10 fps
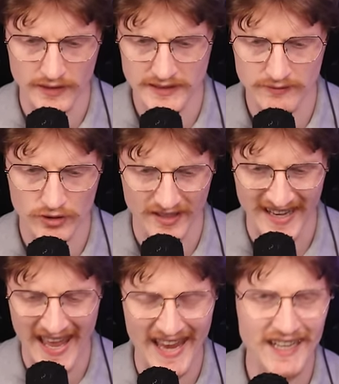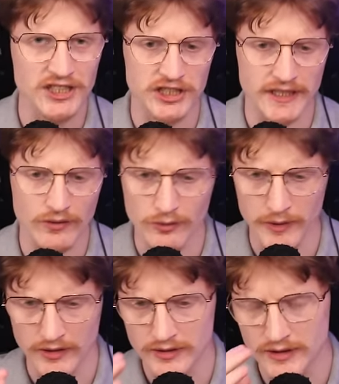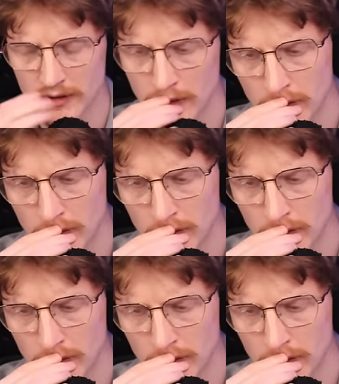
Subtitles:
It seems like an energy almost.